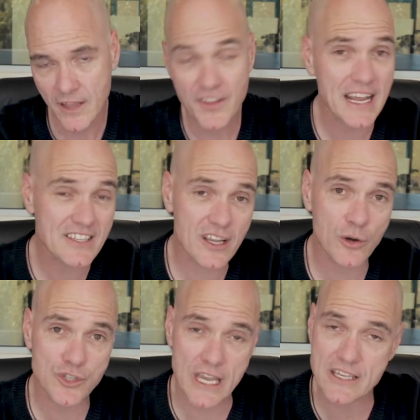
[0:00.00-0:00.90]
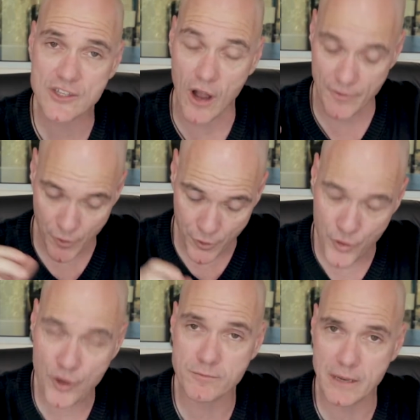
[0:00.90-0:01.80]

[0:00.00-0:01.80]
The next course is at the third